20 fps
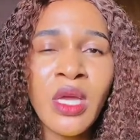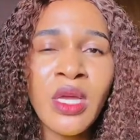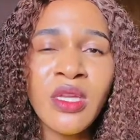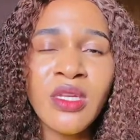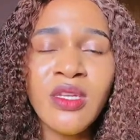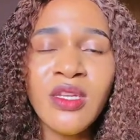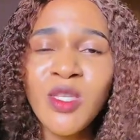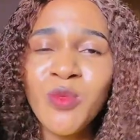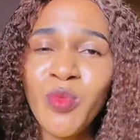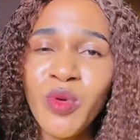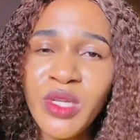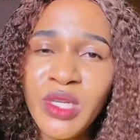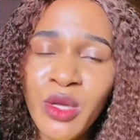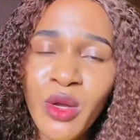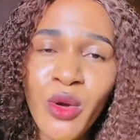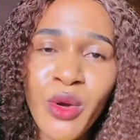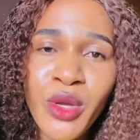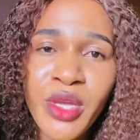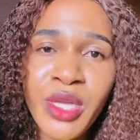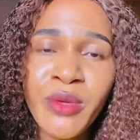This body
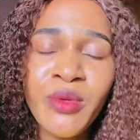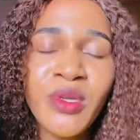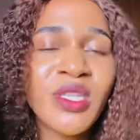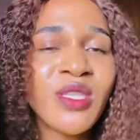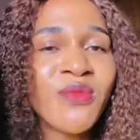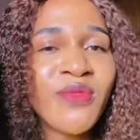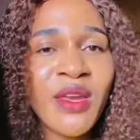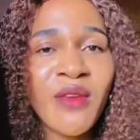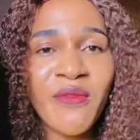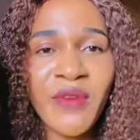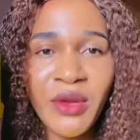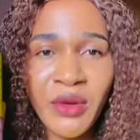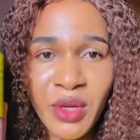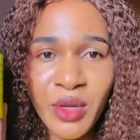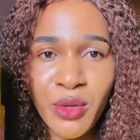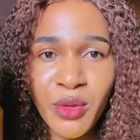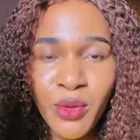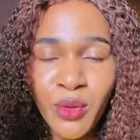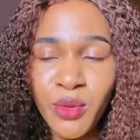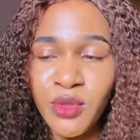oil is very
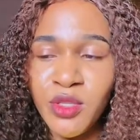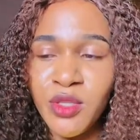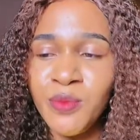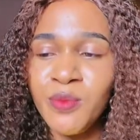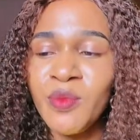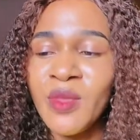good,